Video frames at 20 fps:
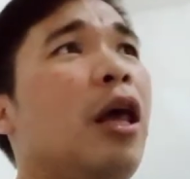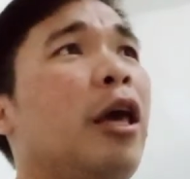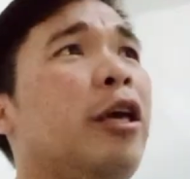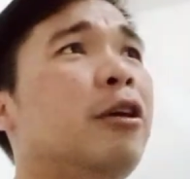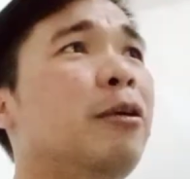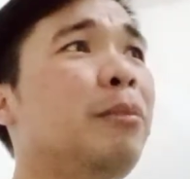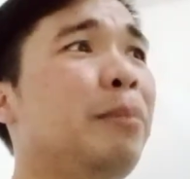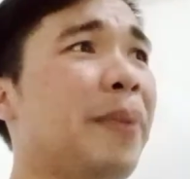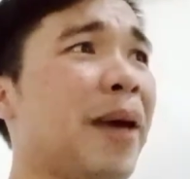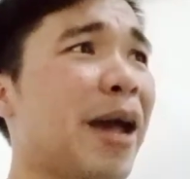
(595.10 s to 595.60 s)

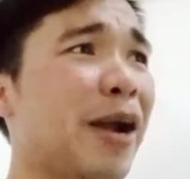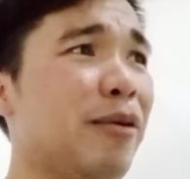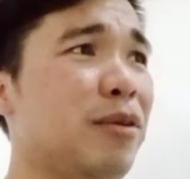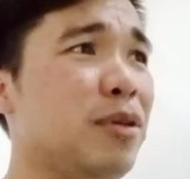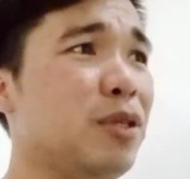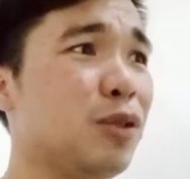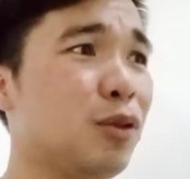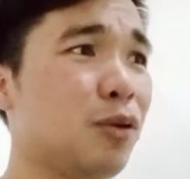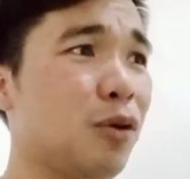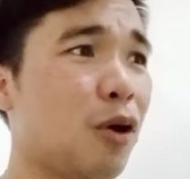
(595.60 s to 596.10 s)
yung
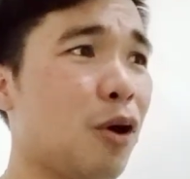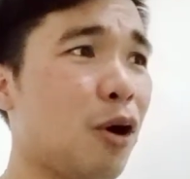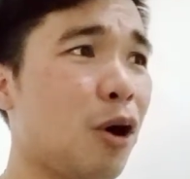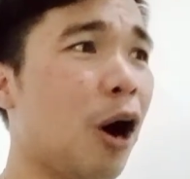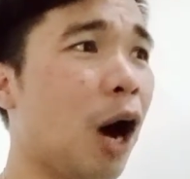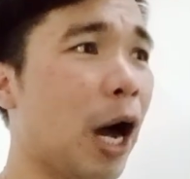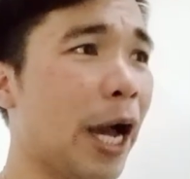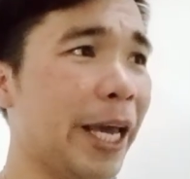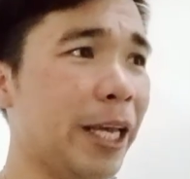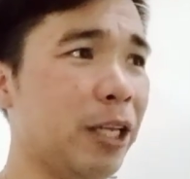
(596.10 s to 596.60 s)
Paris
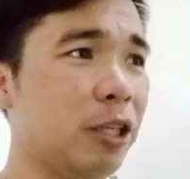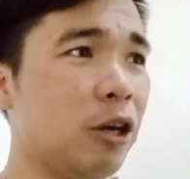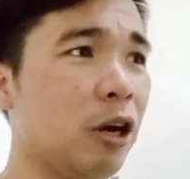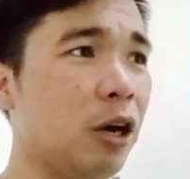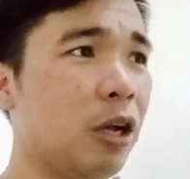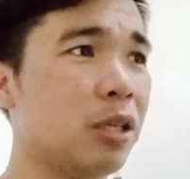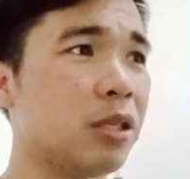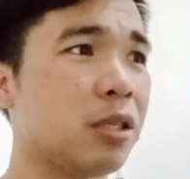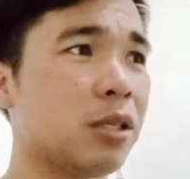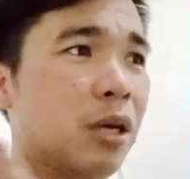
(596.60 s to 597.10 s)
ko, I
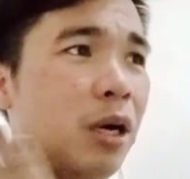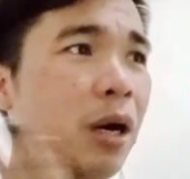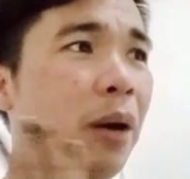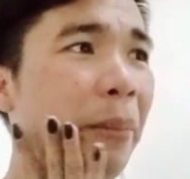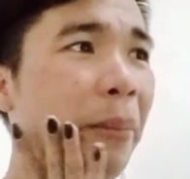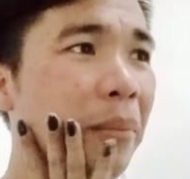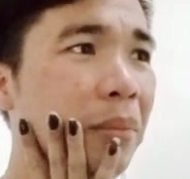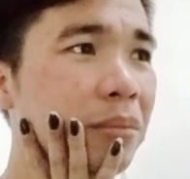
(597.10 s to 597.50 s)
also